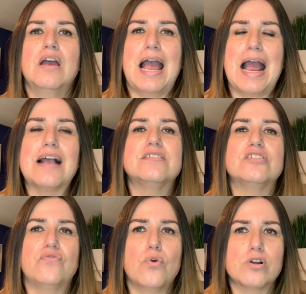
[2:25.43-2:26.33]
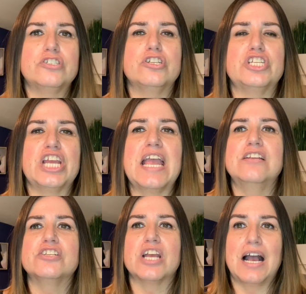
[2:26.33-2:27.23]
asked to force to
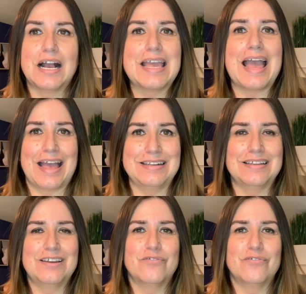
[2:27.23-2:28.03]
change again